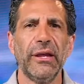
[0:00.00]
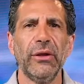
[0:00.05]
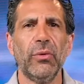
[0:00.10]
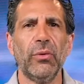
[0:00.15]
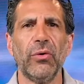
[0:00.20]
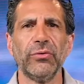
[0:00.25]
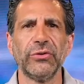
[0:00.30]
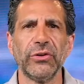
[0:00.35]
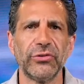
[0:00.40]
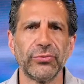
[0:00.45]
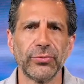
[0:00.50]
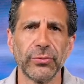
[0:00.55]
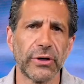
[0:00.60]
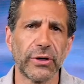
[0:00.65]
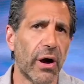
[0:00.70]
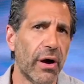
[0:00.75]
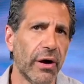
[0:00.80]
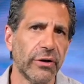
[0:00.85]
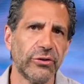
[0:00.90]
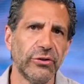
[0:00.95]
He won't
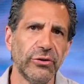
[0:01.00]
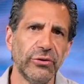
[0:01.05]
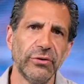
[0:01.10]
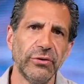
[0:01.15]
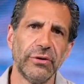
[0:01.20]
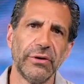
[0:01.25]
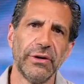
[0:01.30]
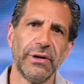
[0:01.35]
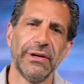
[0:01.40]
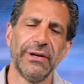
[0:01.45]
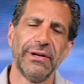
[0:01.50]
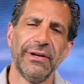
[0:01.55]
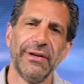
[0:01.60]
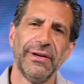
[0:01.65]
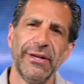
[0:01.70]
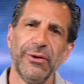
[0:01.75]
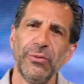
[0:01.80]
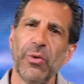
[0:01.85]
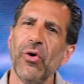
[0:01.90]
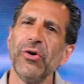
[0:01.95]
disregard you.
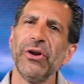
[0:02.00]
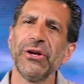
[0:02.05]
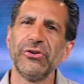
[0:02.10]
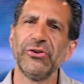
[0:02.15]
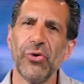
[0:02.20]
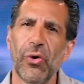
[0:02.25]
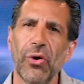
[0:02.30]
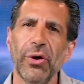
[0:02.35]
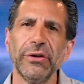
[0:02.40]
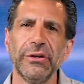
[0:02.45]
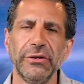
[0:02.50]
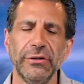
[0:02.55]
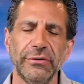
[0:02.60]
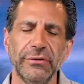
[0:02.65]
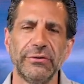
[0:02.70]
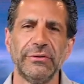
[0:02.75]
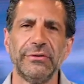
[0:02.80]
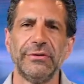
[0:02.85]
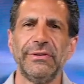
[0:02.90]
He won't ignore you.